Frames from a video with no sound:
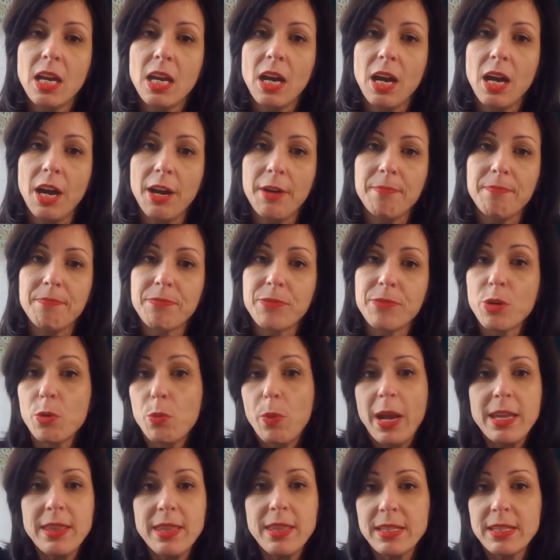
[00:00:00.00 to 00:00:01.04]
um, the
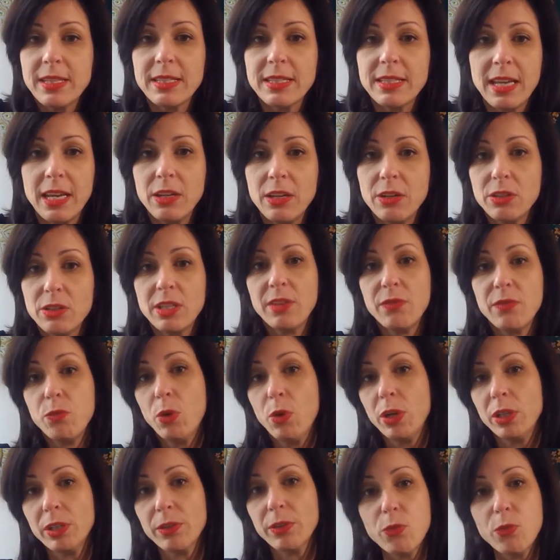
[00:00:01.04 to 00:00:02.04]
way that designers have worked.